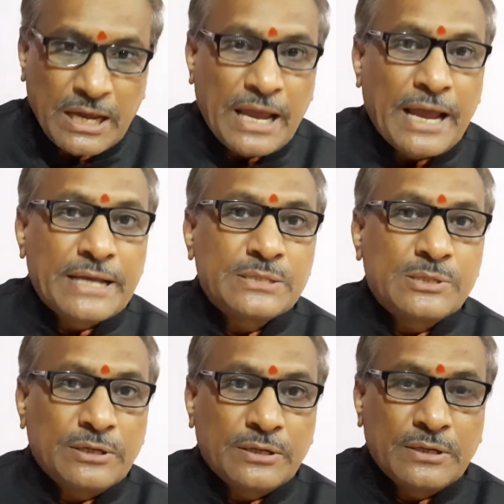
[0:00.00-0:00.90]
as
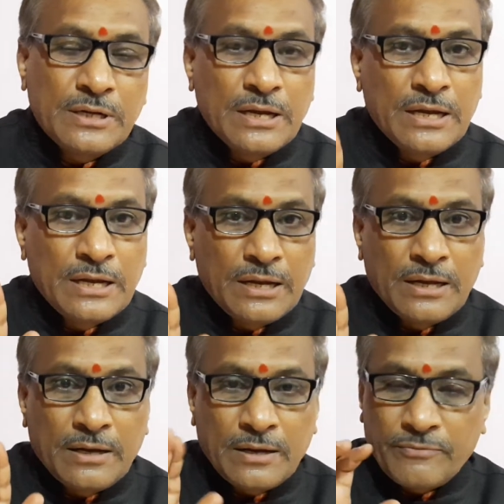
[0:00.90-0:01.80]
the
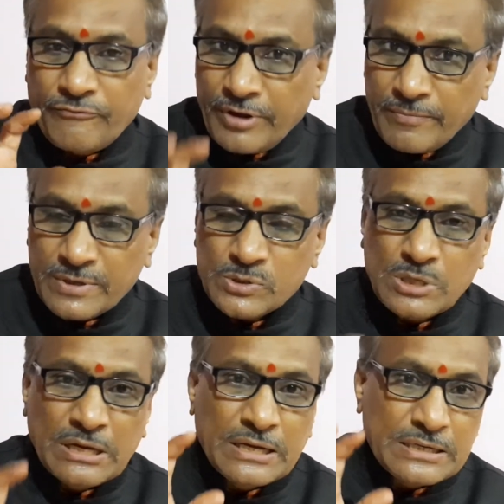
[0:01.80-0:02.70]
famous
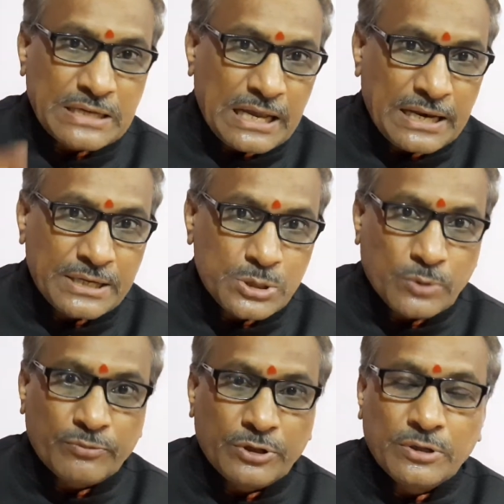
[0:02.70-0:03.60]
dialect
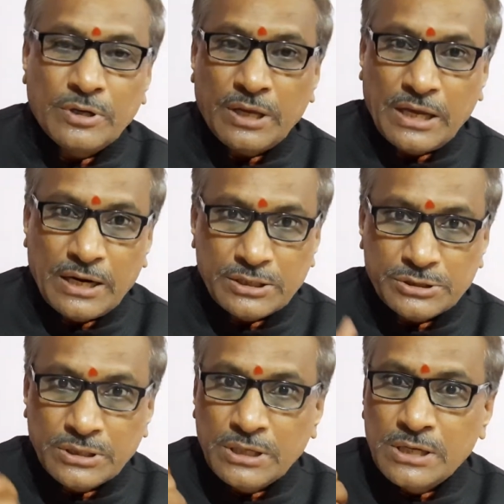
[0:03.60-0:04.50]
of the English
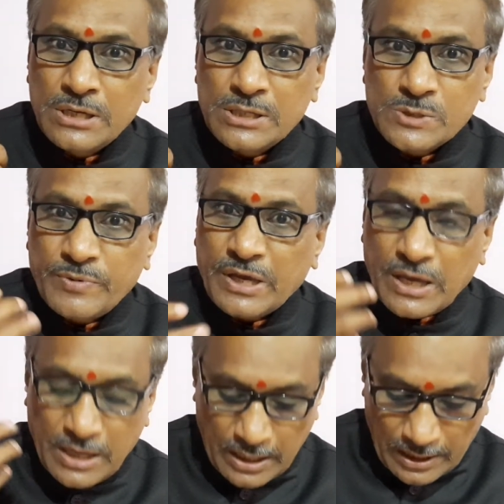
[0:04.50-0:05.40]
speaking
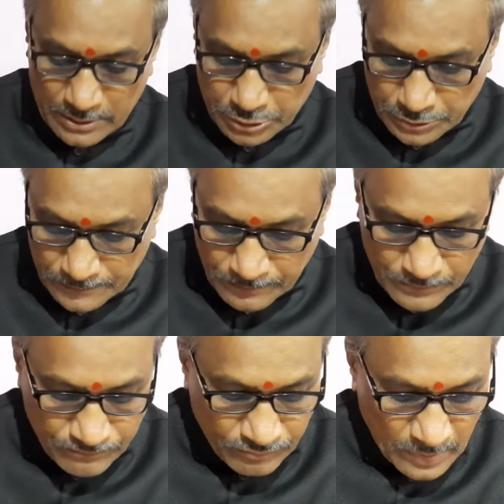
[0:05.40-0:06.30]
English.
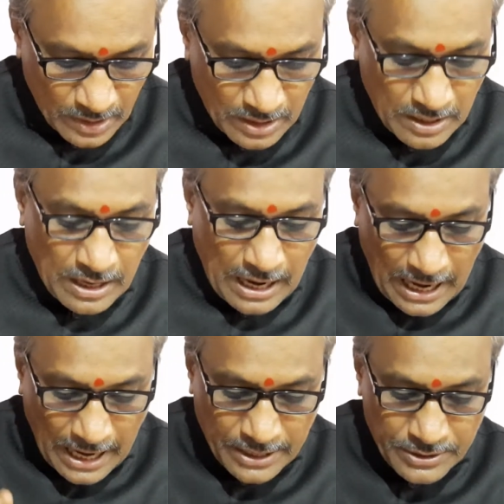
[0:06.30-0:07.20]

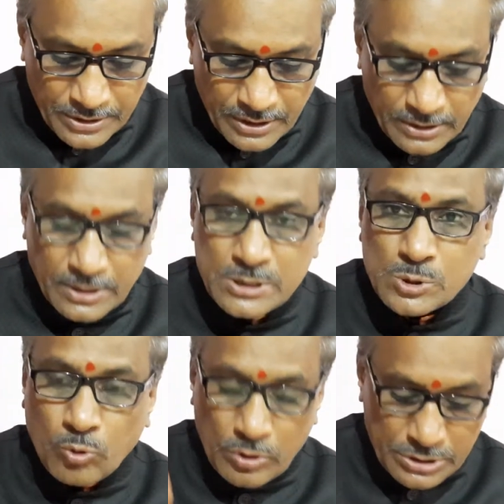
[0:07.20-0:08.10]
And the
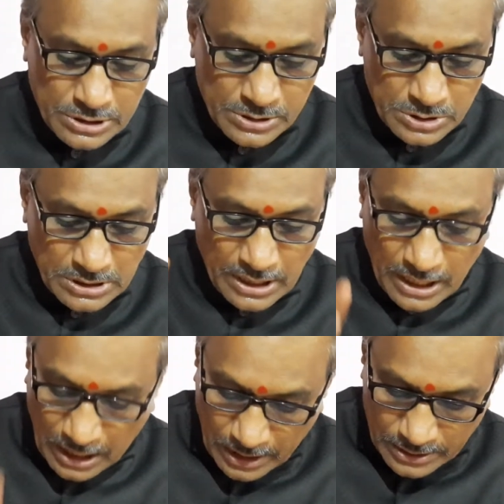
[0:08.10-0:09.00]
Scottish
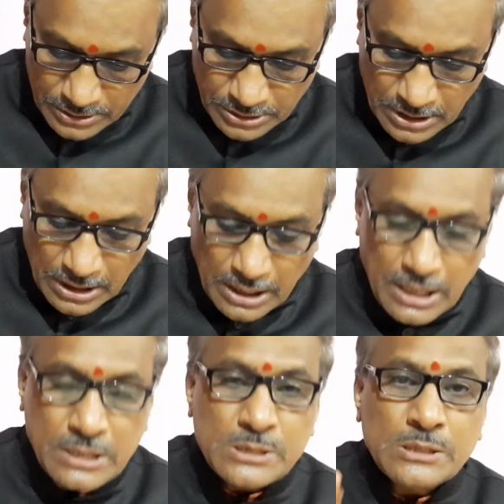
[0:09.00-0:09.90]
English
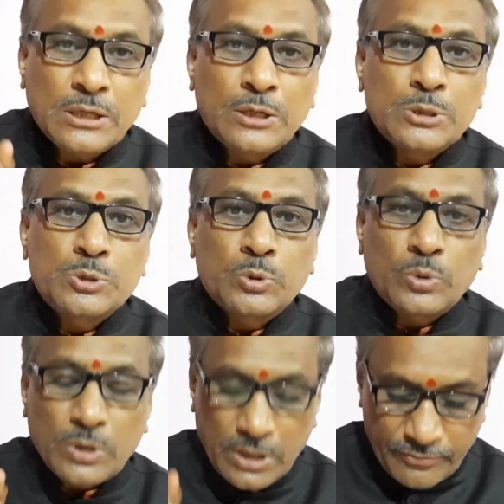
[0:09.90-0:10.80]
is also
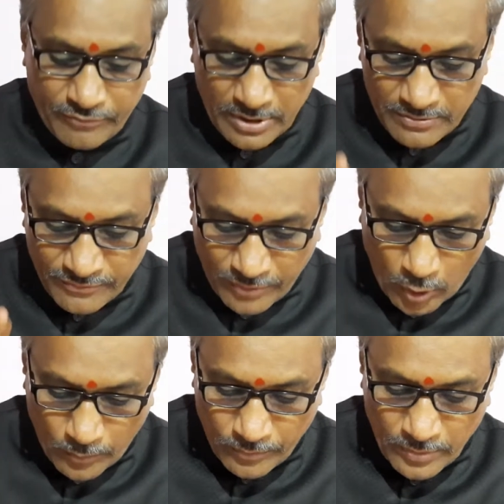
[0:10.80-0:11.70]
different
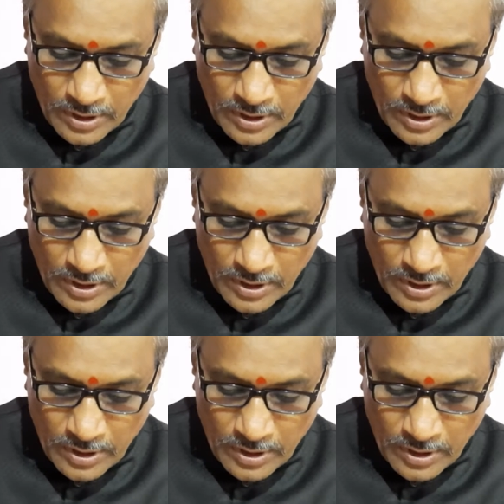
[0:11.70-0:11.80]
from